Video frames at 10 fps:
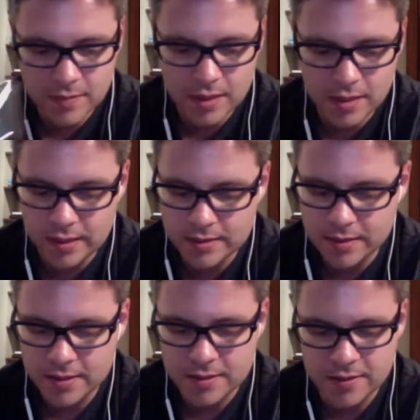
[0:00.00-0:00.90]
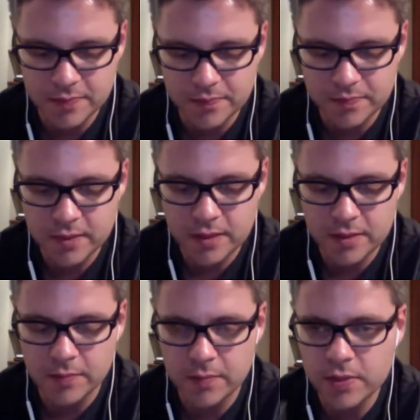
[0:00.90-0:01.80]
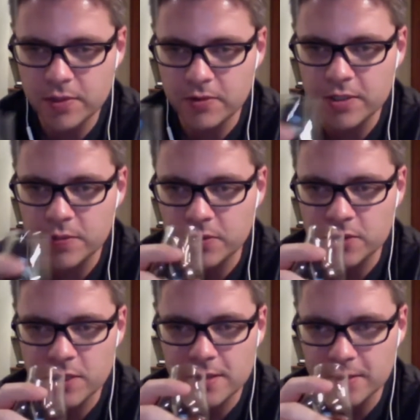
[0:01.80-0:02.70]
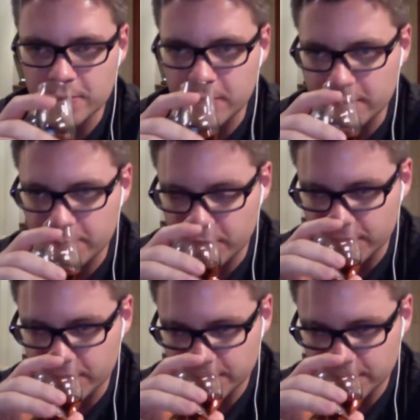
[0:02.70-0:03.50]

That's got some pretty rich milk chocolate right up front.